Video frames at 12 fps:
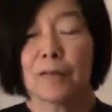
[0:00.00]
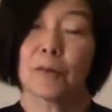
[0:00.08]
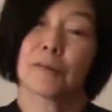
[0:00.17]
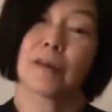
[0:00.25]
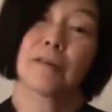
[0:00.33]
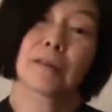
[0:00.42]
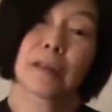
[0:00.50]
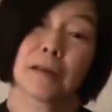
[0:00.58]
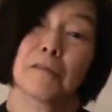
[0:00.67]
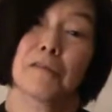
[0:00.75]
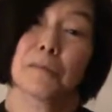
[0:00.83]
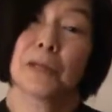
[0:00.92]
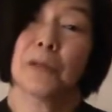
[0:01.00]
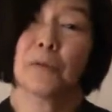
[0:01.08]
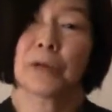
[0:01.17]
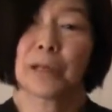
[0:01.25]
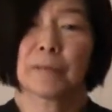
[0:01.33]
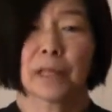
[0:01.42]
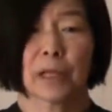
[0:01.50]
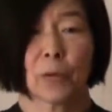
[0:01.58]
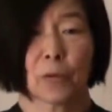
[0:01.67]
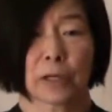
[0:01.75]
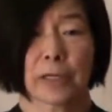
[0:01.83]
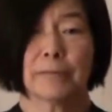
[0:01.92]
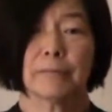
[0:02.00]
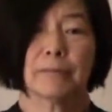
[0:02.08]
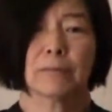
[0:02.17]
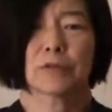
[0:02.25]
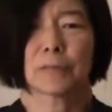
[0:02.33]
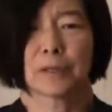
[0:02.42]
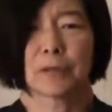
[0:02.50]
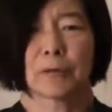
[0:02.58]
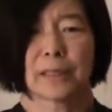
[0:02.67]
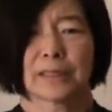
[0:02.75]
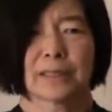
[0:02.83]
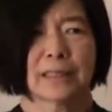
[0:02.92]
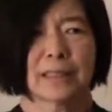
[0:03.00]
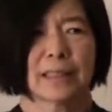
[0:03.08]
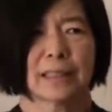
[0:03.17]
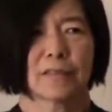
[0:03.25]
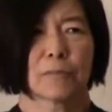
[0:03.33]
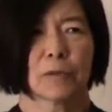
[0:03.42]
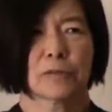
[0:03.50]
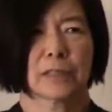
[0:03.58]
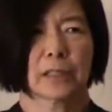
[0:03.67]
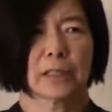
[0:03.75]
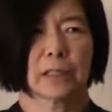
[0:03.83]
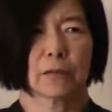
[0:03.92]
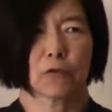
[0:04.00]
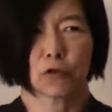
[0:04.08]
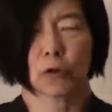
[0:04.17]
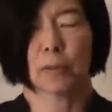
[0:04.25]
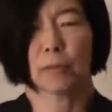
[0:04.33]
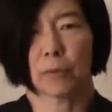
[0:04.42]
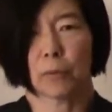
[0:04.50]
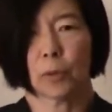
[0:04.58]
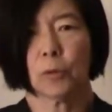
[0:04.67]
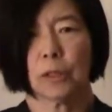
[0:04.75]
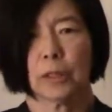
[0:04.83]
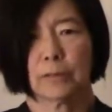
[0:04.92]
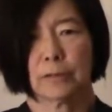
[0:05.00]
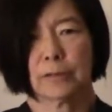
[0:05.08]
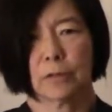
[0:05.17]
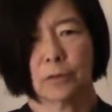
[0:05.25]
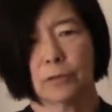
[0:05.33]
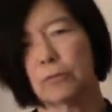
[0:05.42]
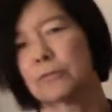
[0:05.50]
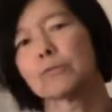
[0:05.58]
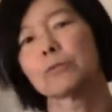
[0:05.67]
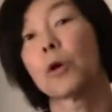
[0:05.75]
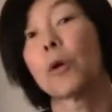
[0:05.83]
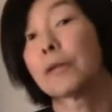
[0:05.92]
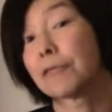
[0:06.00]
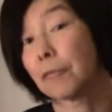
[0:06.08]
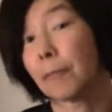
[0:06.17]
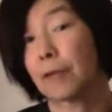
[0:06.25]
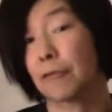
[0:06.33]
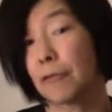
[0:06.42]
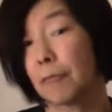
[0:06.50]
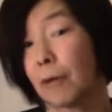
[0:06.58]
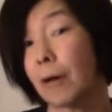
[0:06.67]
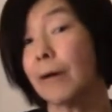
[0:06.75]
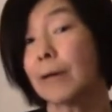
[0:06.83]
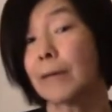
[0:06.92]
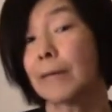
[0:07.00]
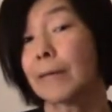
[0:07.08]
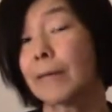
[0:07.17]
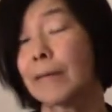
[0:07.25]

So it's a nice split. When I play organ, which my degree is in, it's mostly German Baroque, so Johann Sebastian Bach.